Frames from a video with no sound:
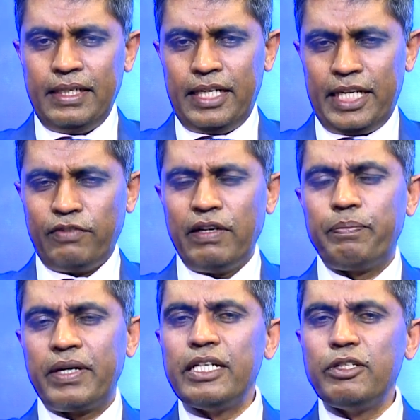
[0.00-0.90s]
Now I'm
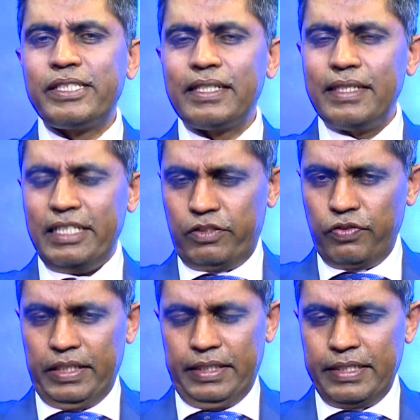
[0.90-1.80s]
producing these
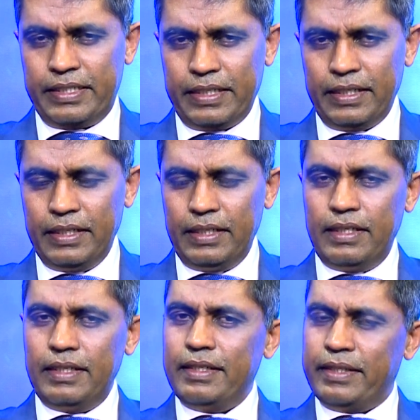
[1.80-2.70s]
words
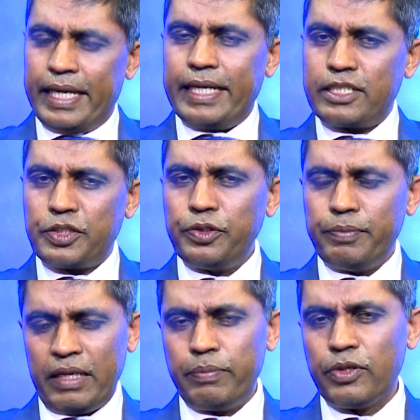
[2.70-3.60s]
thanks to
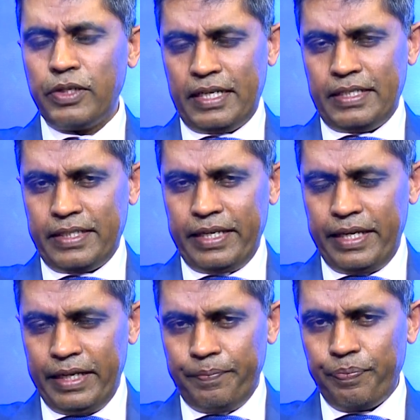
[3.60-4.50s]
my Broca's area.